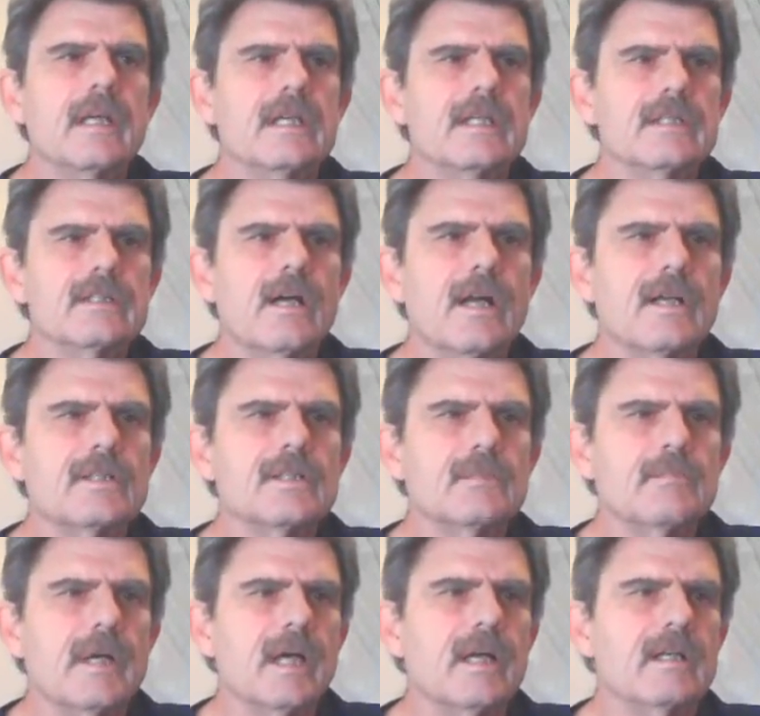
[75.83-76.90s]
He is honest
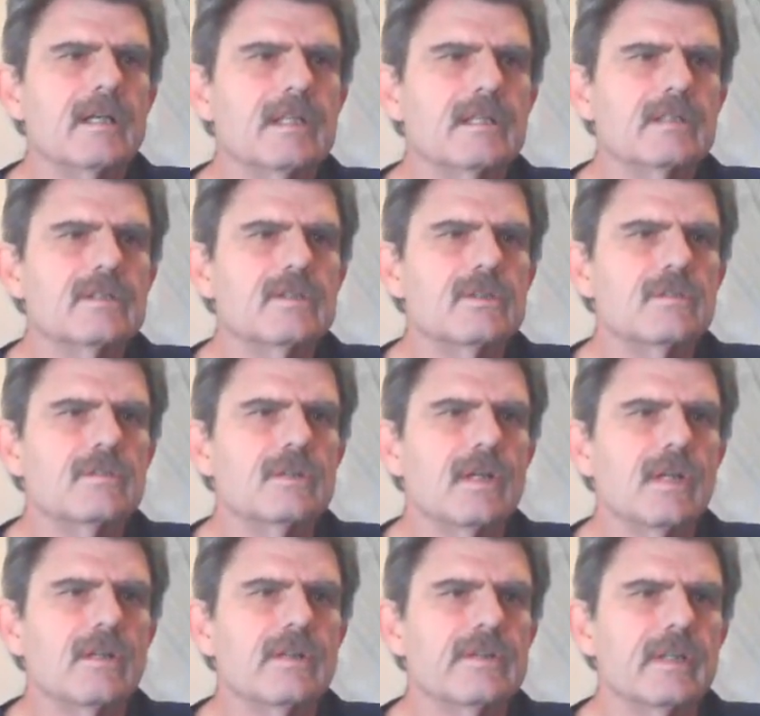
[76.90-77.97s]
about his
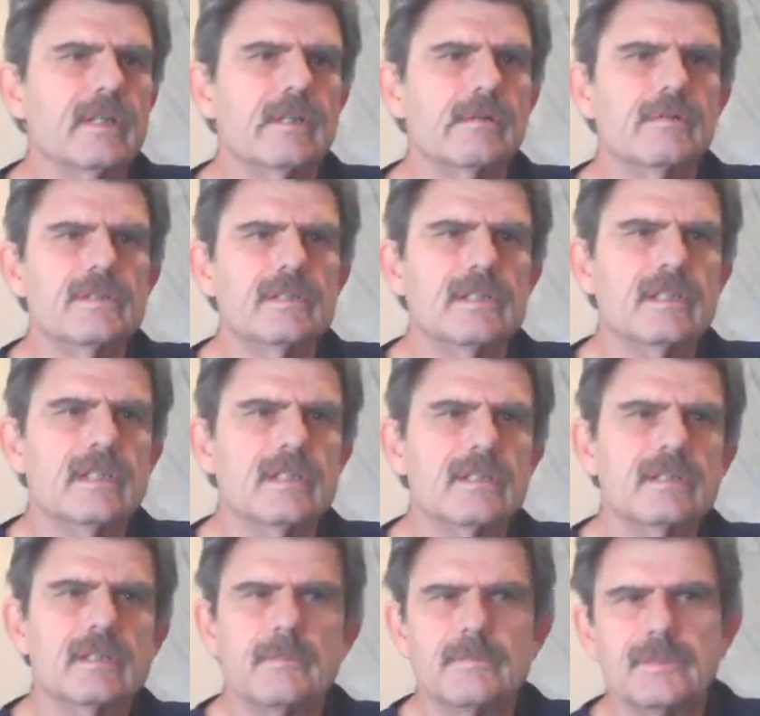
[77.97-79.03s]
juvenile delinquency
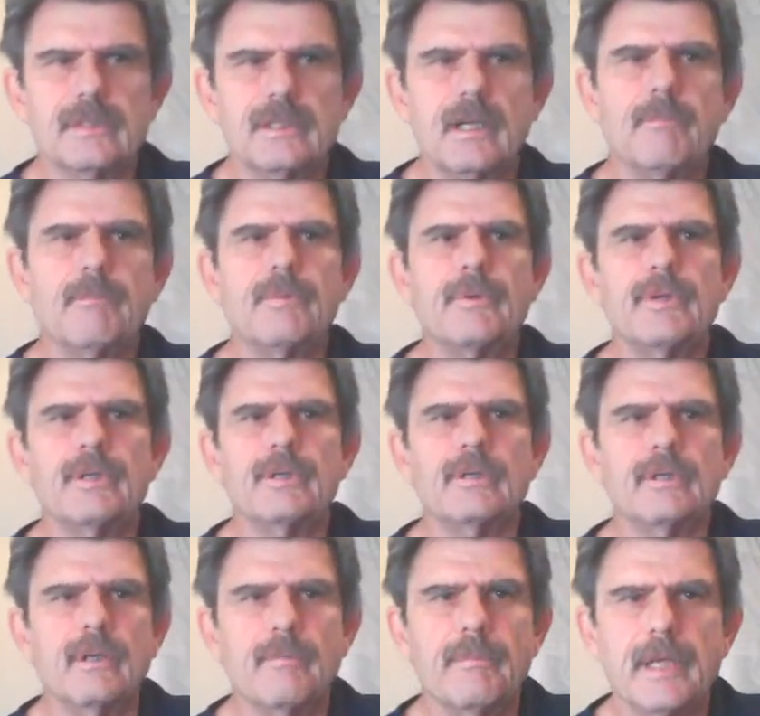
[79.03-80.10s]
and sums it up pretty
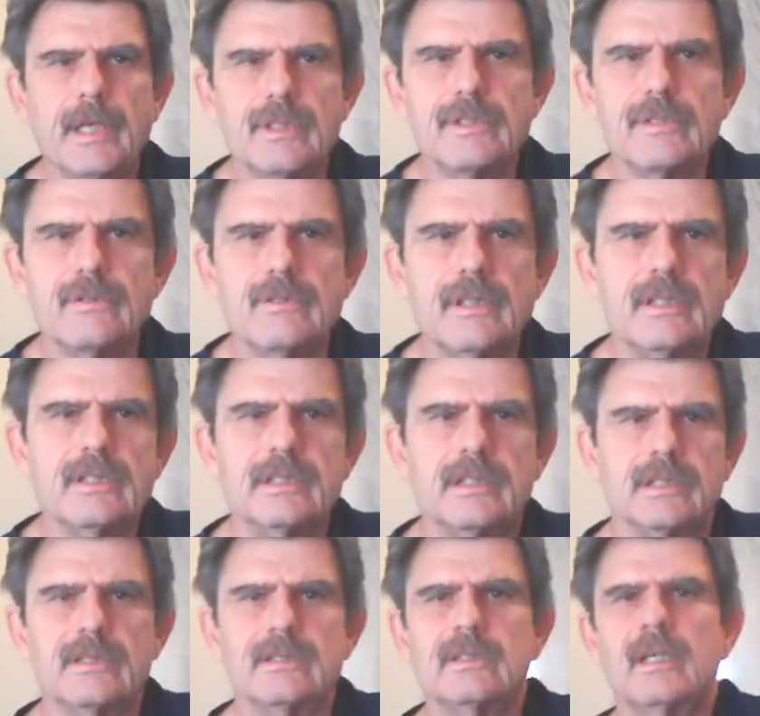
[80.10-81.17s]
good on page
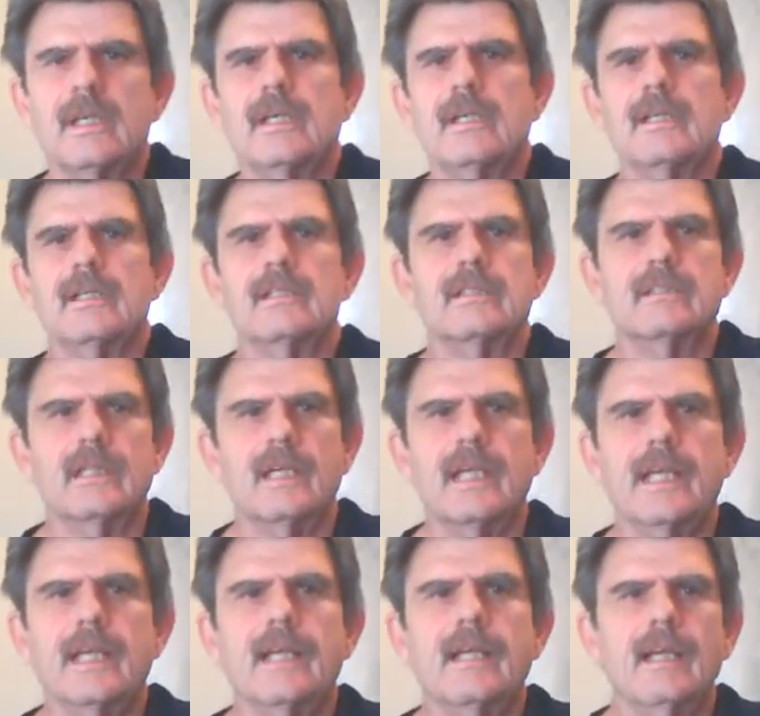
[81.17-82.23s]
36,
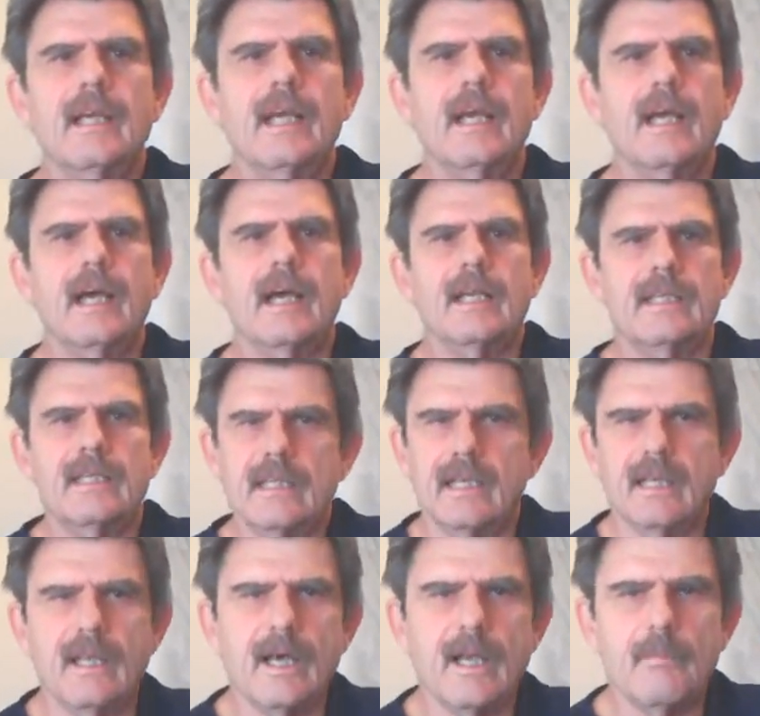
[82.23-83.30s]
saying, "I did
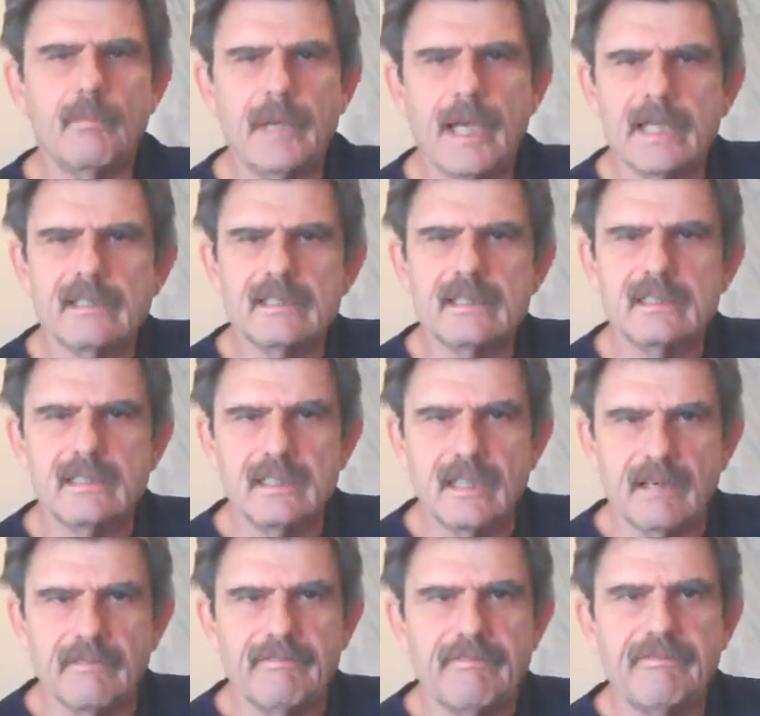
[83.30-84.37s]
a lot of bad
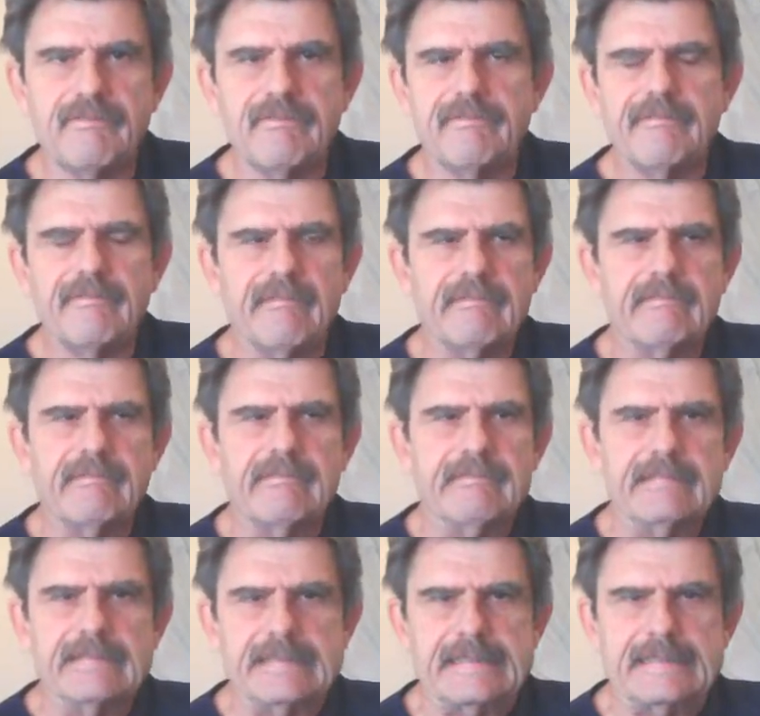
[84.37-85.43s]
stuff,"
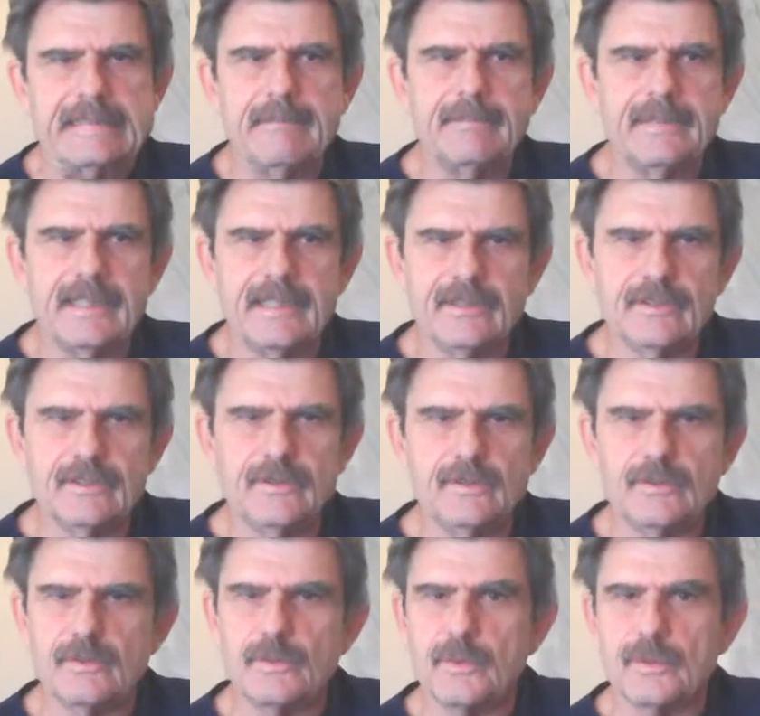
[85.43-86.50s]
except he doesn't
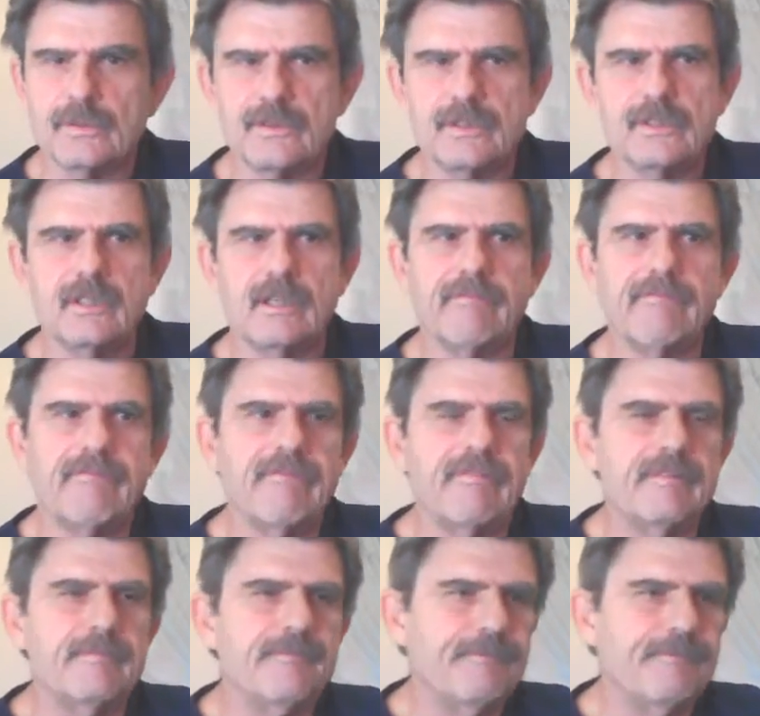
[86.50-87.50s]
use the word stuff.